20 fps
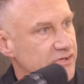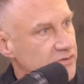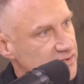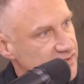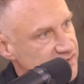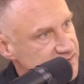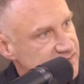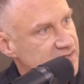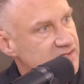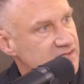are
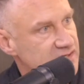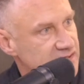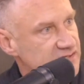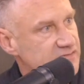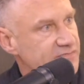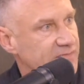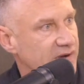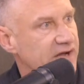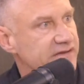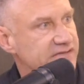listening to
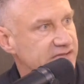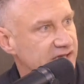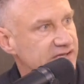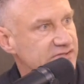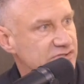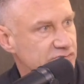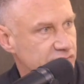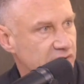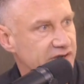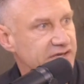this
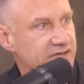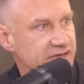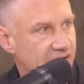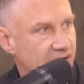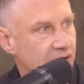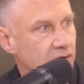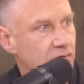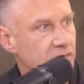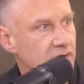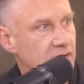podcast right
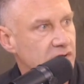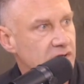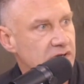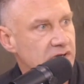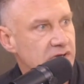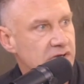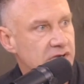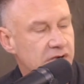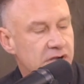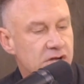now
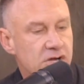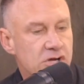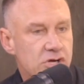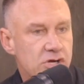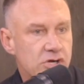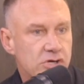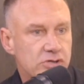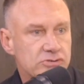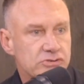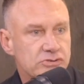
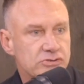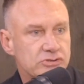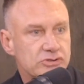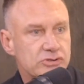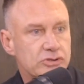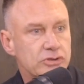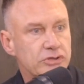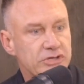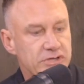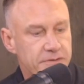
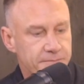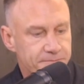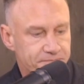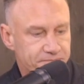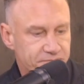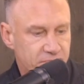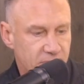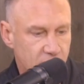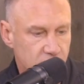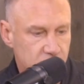could
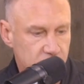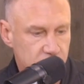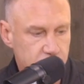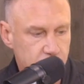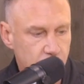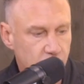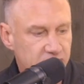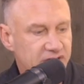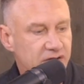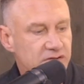
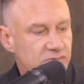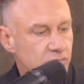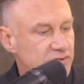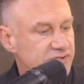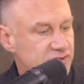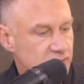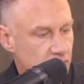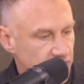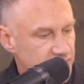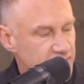look at
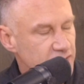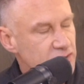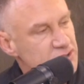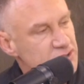what's called their